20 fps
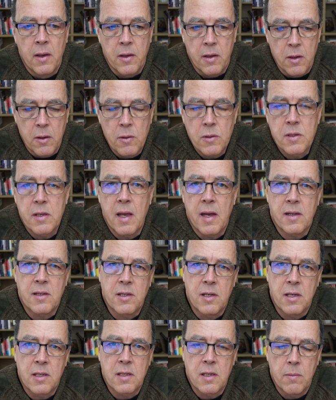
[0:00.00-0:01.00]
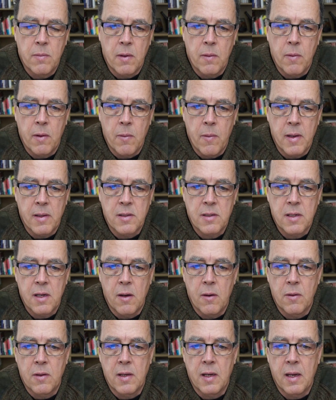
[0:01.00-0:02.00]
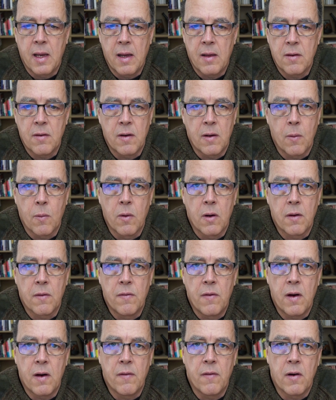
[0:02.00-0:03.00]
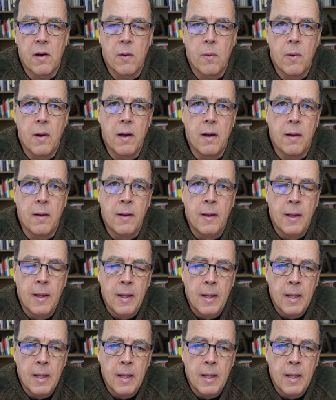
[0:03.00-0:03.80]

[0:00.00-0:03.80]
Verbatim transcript: used that system when we went south together and it worked very very well